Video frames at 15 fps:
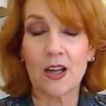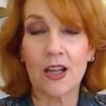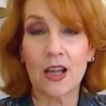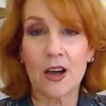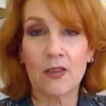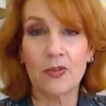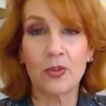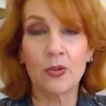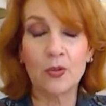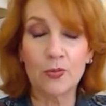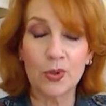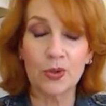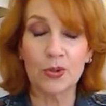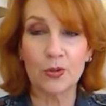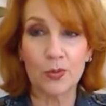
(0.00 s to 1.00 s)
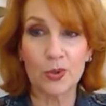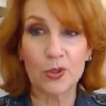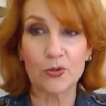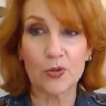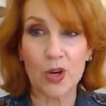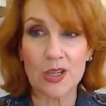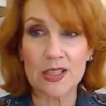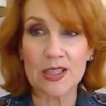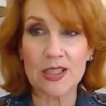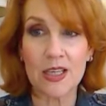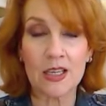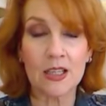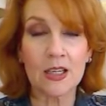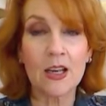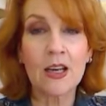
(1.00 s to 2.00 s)
have uber dry
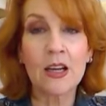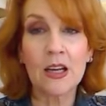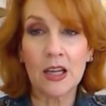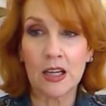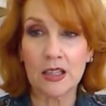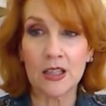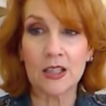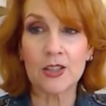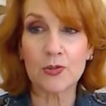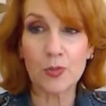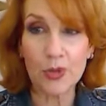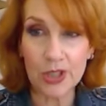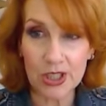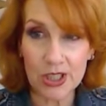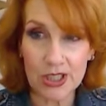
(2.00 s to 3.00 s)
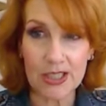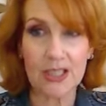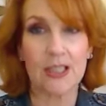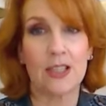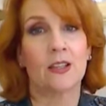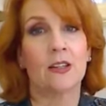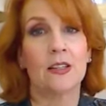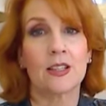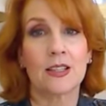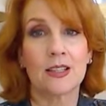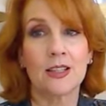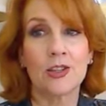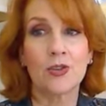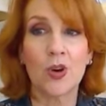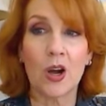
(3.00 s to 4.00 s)
skin, and it gets
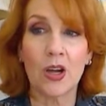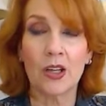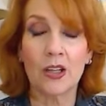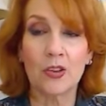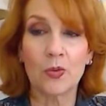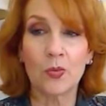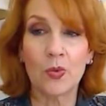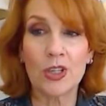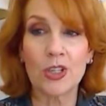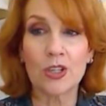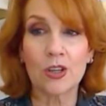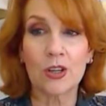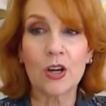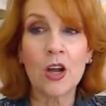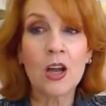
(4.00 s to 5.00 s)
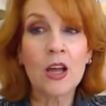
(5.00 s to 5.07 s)
ridiculously dry in the winter.